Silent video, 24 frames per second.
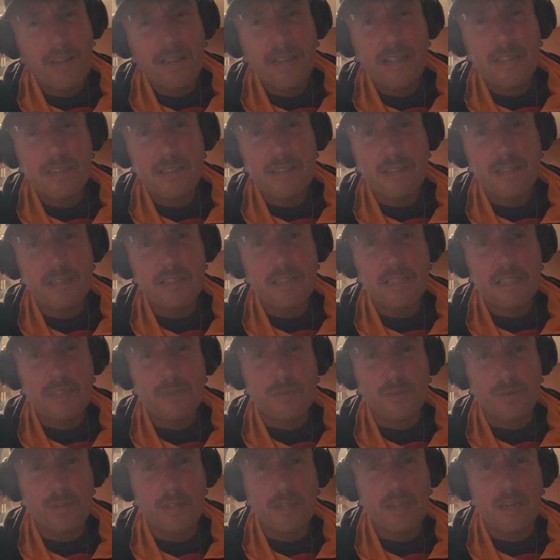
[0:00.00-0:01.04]
it ends, it's
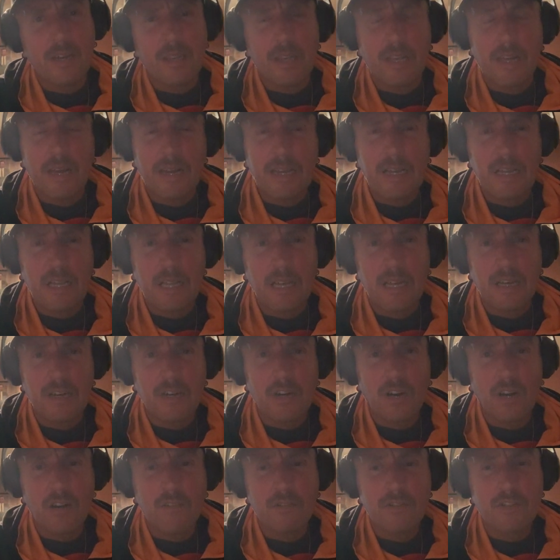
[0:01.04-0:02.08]
really unlike a lot of
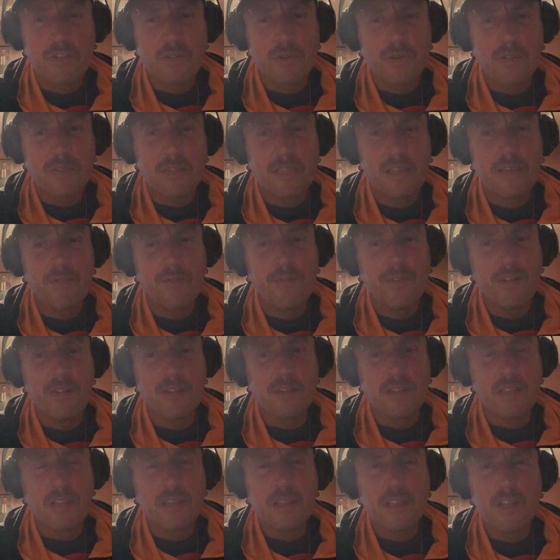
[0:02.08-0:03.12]
Carver stories. It
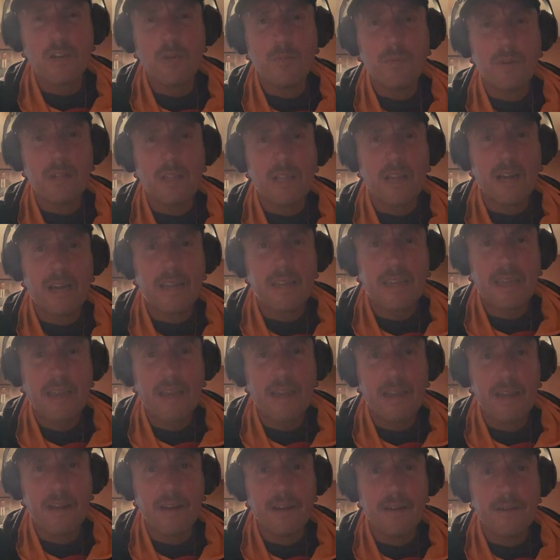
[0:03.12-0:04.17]
feels a little bit like
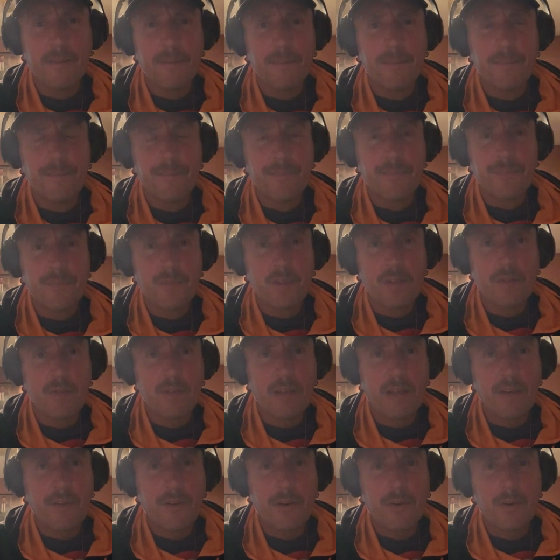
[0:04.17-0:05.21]
a
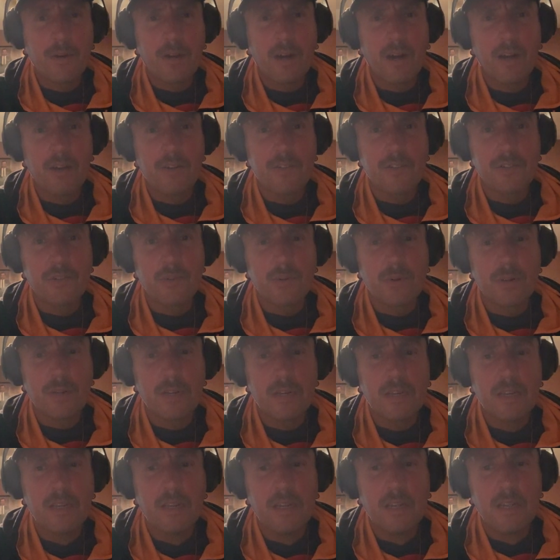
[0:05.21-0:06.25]
Flannery O'Connor
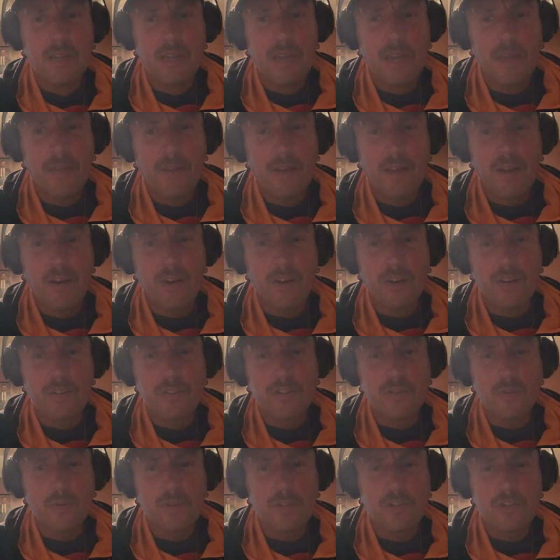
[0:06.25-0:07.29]
story, in that her
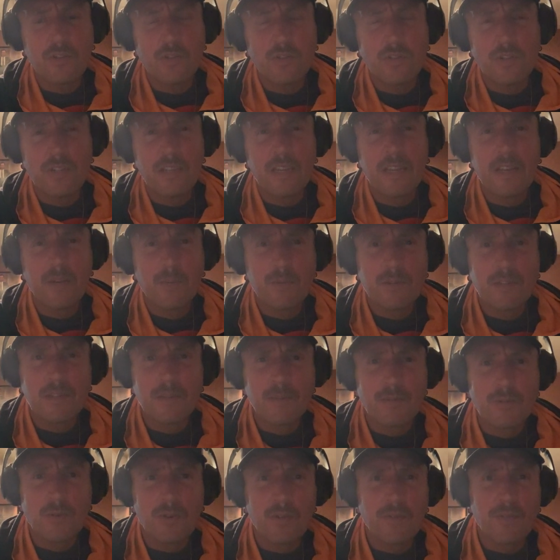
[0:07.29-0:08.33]
stories usually ended with
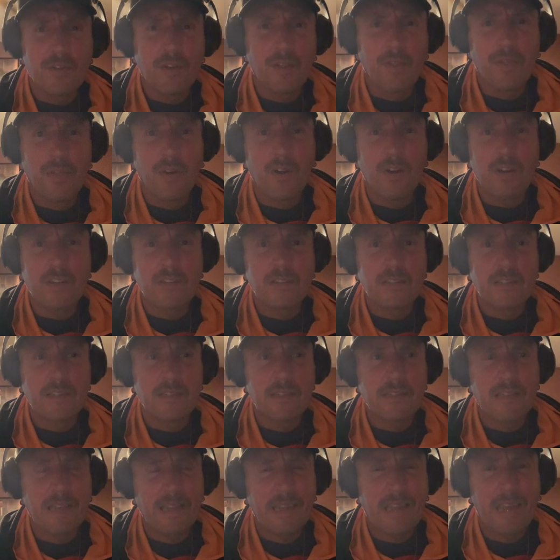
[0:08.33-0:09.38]
some sort of catharsis
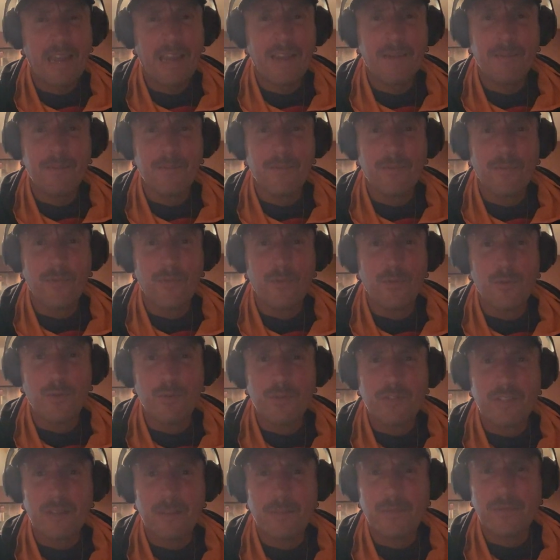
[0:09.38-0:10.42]
that came through
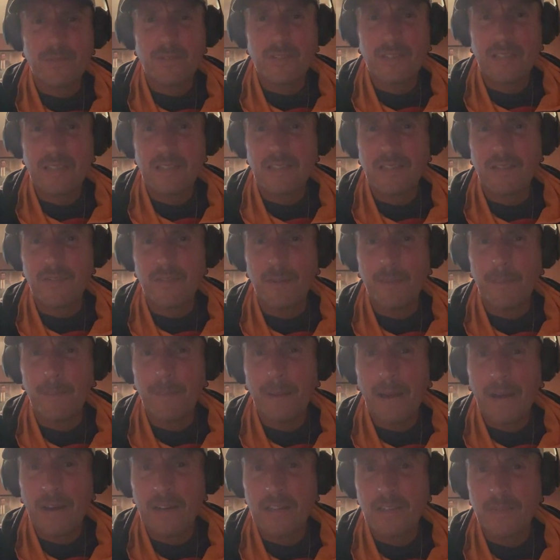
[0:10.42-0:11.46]
some sense of
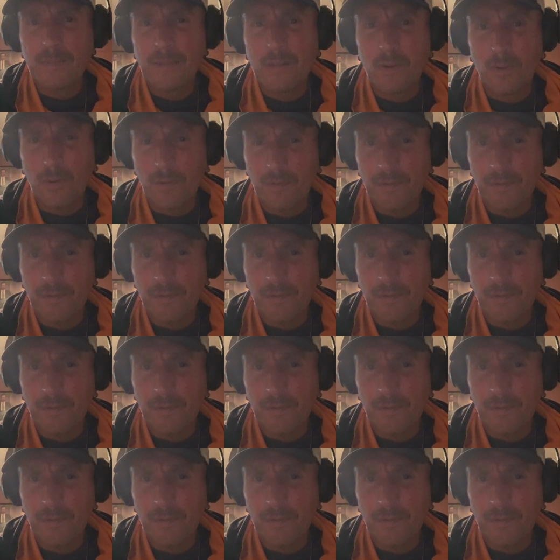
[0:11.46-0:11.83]
embarrassment or